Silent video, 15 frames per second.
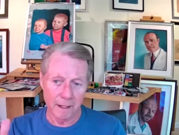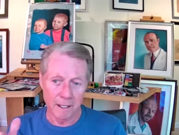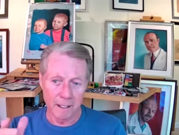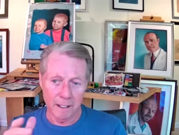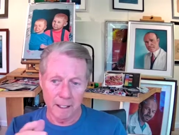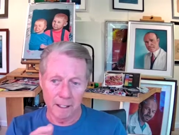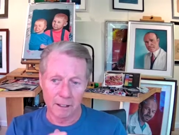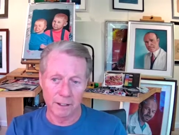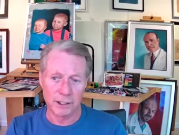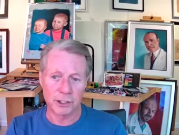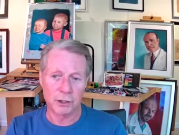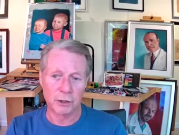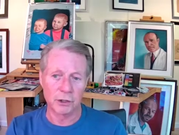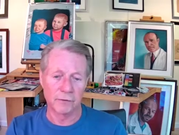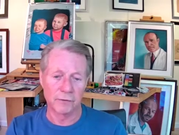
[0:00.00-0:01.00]
at least
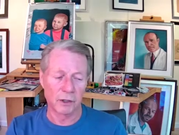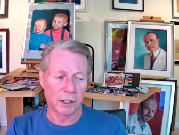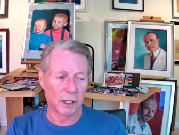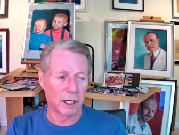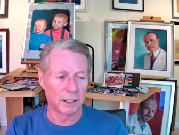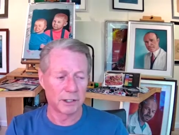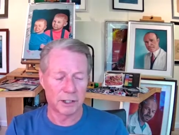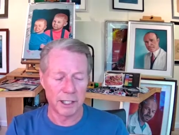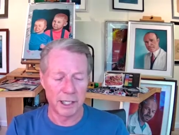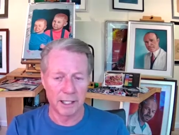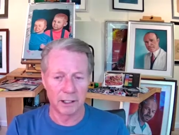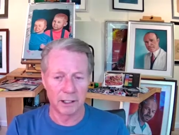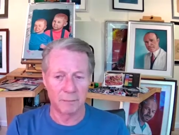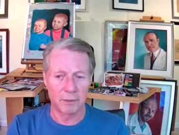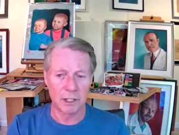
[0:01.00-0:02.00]
two different kinds. They
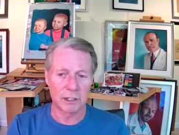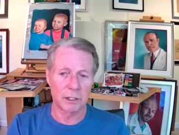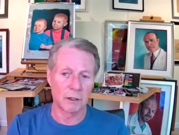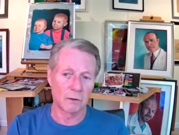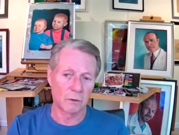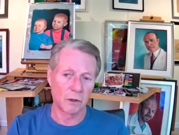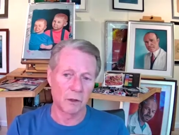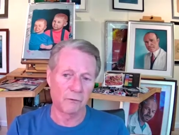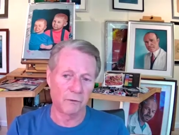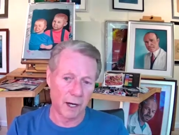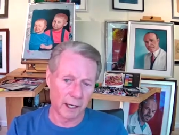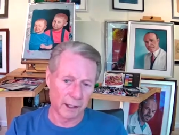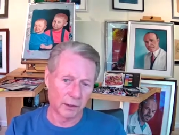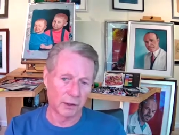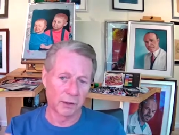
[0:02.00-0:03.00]
had the B cell growth
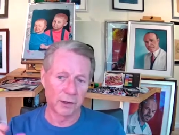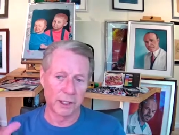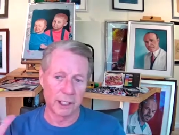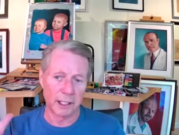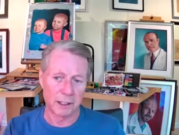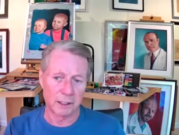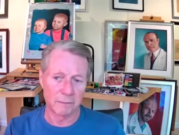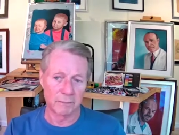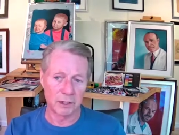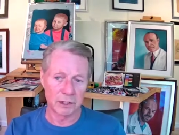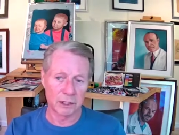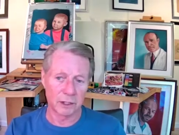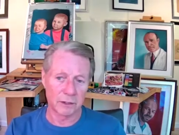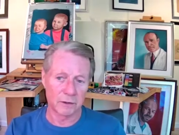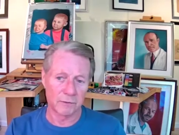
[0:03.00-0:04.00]
factor and they had the B
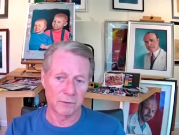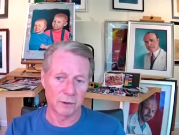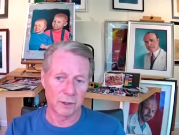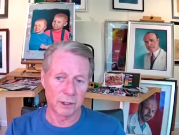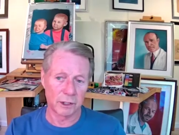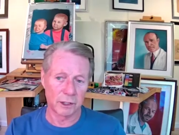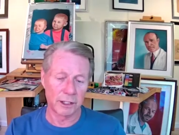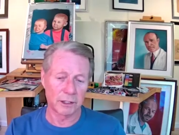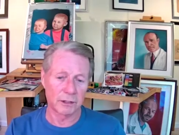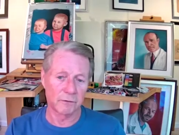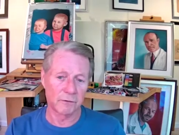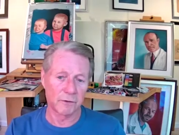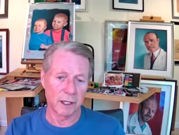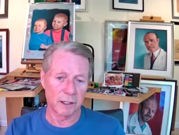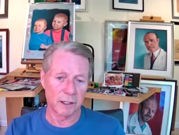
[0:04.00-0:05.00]
cell differentiation
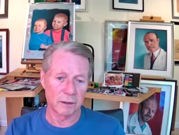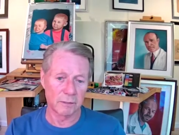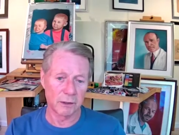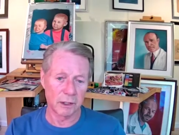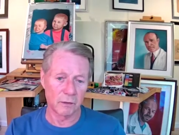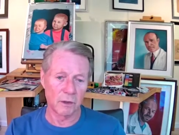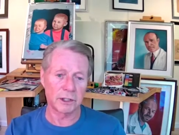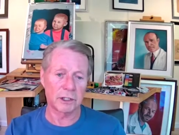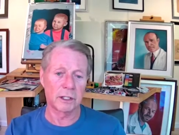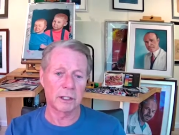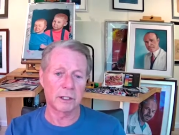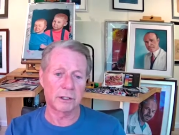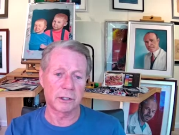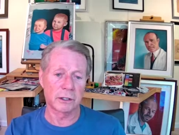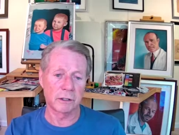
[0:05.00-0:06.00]
factor. But it wasn't
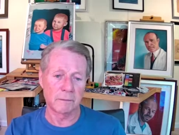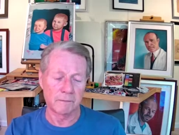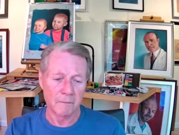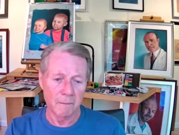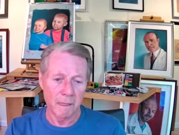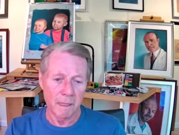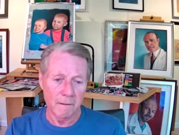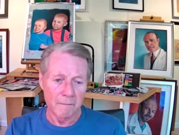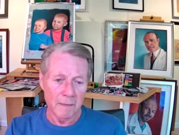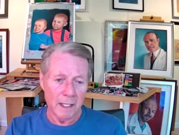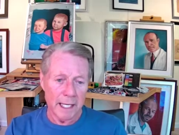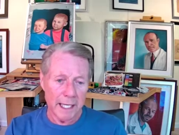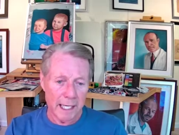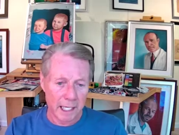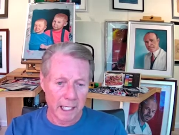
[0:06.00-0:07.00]
until
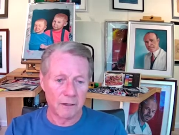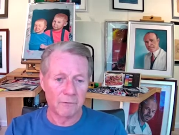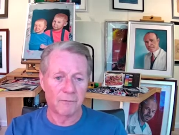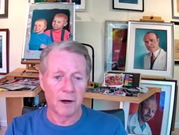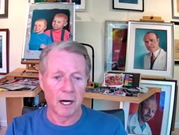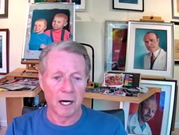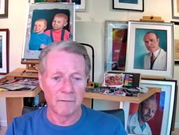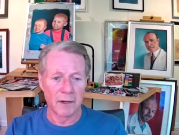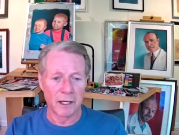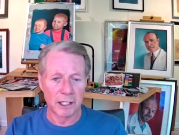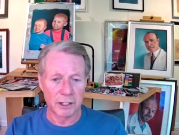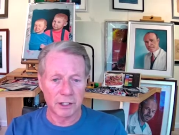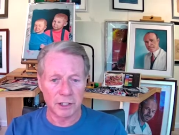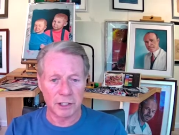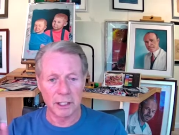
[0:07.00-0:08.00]
85,
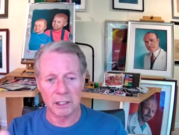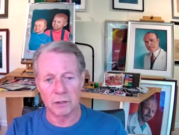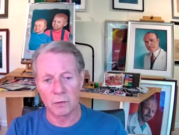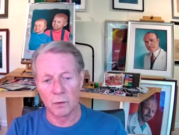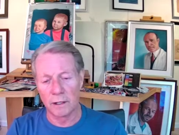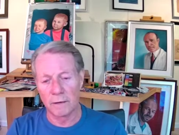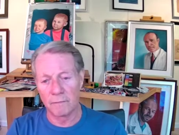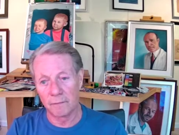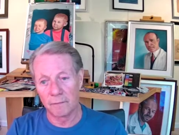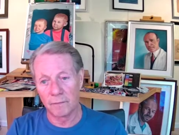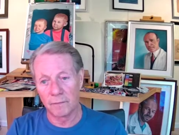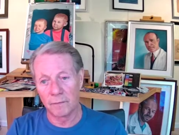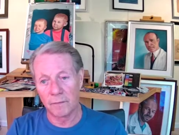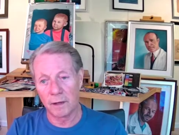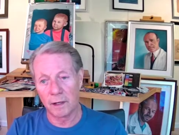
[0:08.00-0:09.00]
86 when
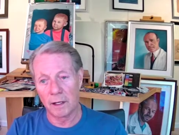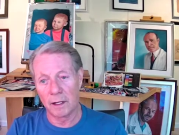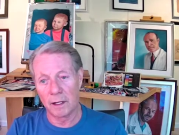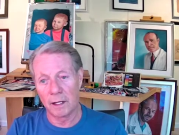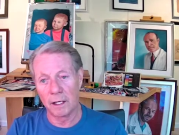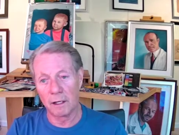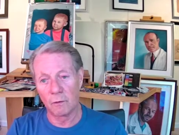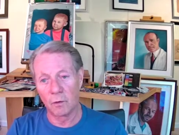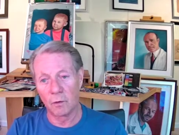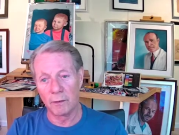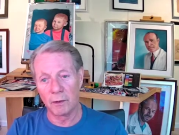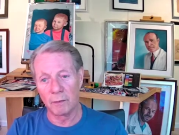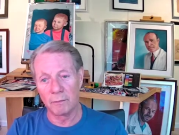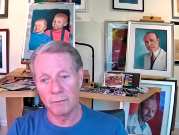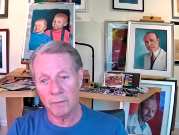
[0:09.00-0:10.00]
a
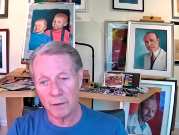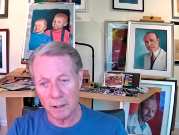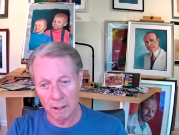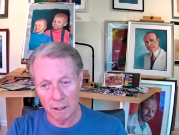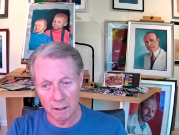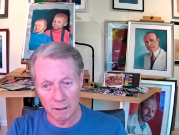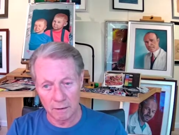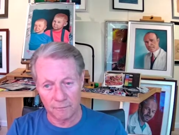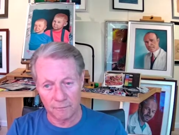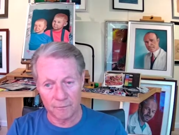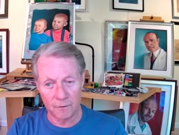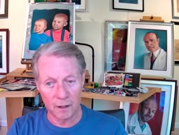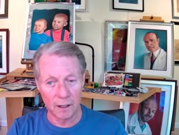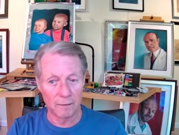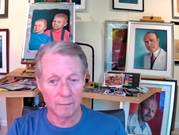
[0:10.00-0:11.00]
woman
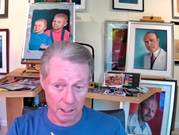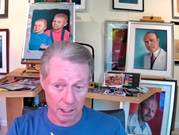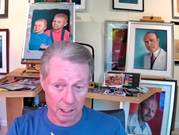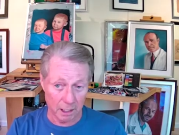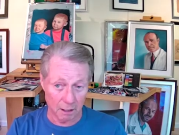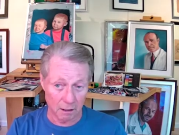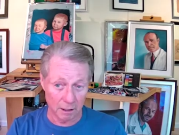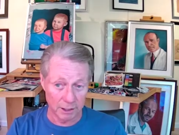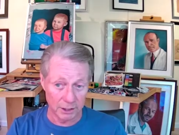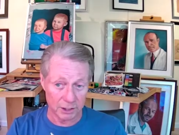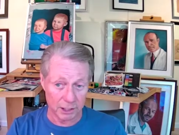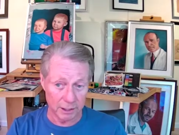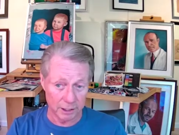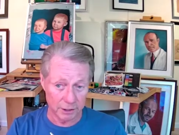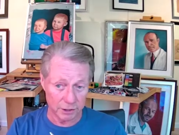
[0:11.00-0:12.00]
from
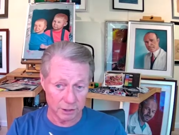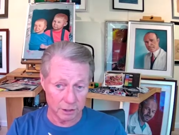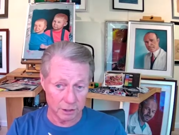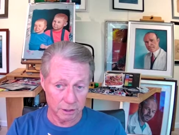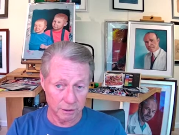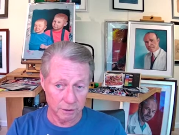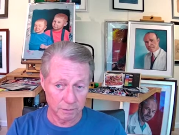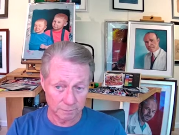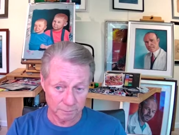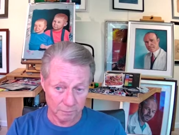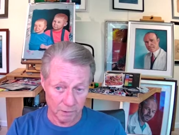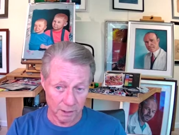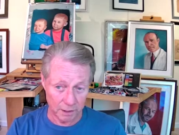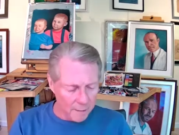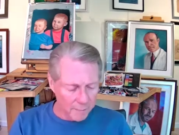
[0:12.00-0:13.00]
Karolinska Institute
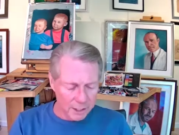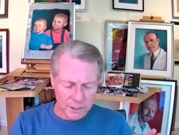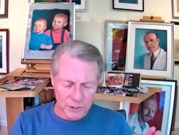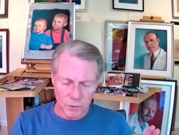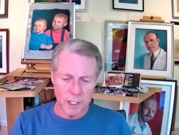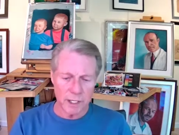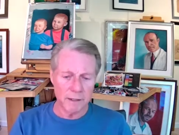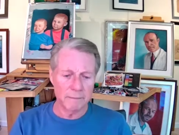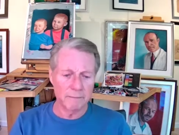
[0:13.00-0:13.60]
in Sweden,